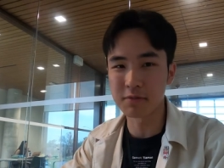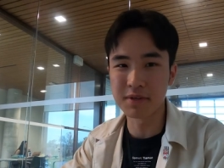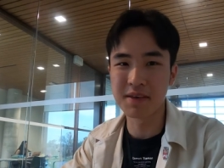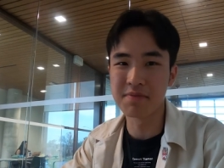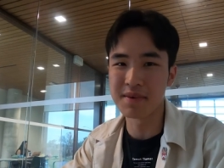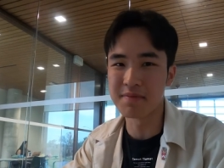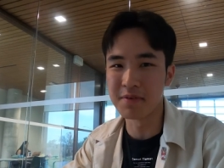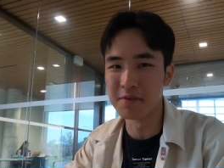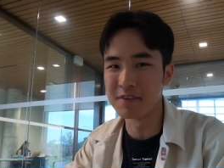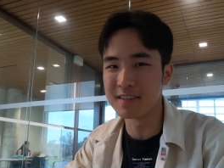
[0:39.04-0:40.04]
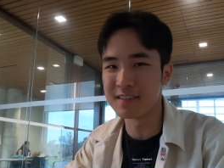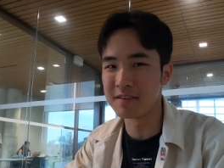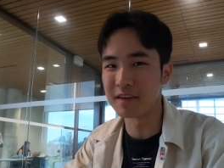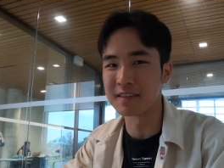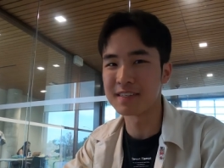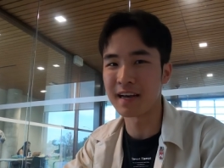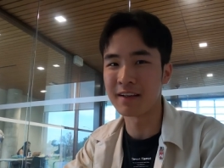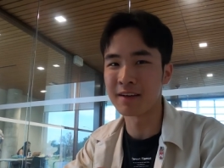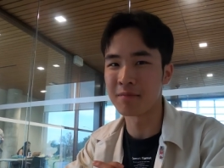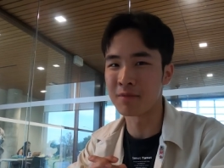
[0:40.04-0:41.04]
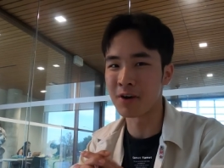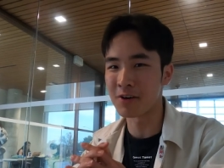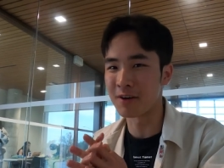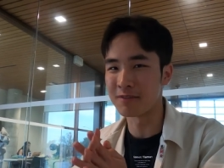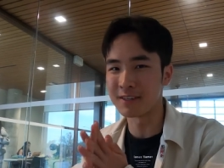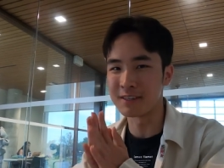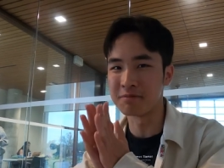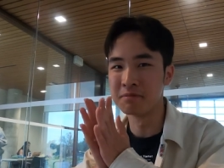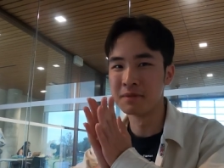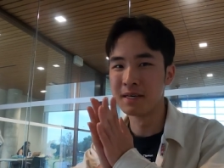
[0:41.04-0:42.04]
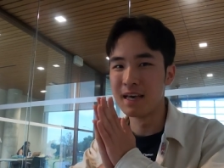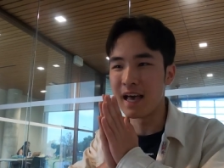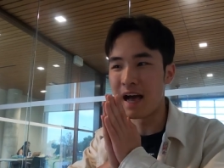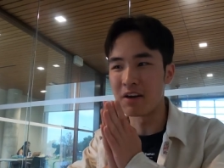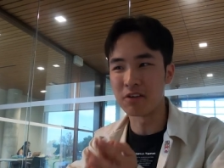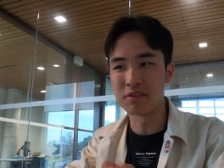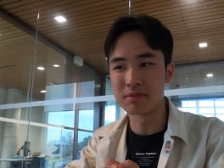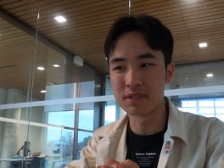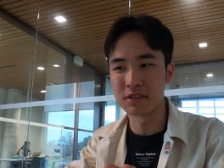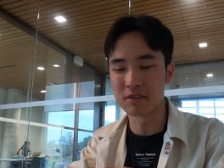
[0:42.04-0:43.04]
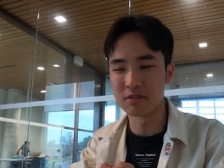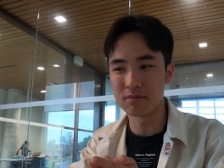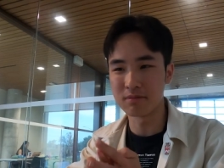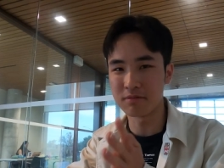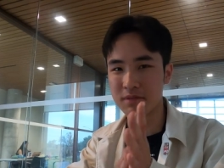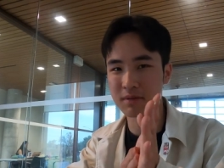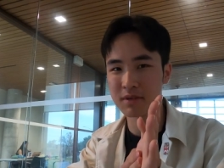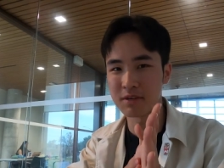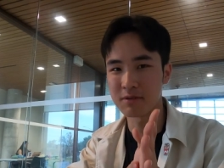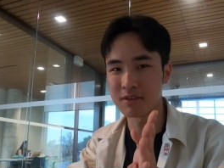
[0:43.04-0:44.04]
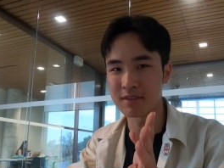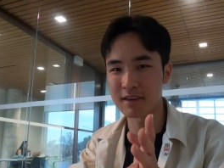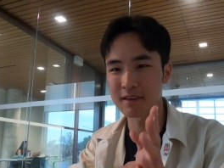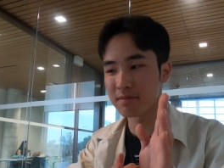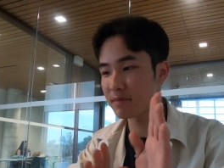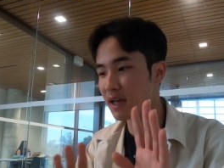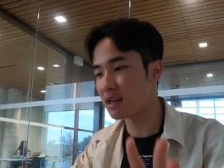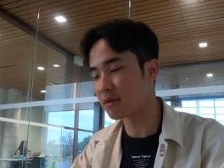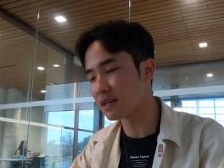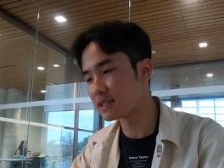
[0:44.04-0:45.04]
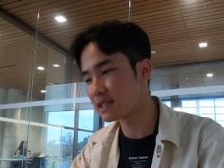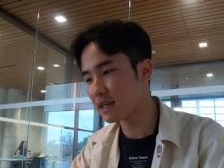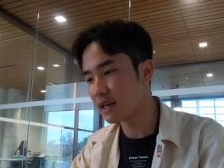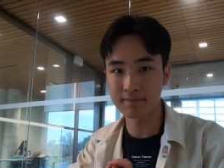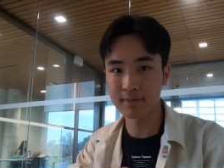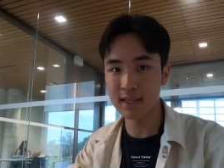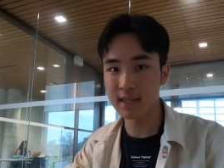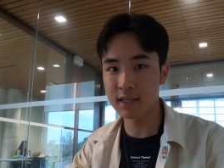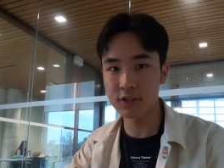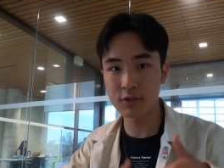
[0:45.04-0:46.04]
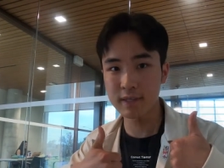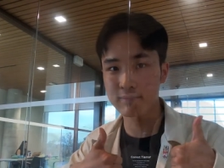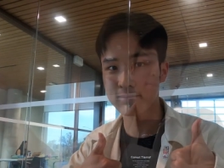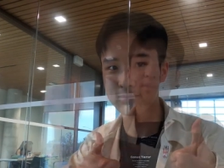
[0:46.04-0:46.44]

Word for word: so many people with this new hairstyle and I'm not confident at all. So let me know what you think. But anyways, enjoy.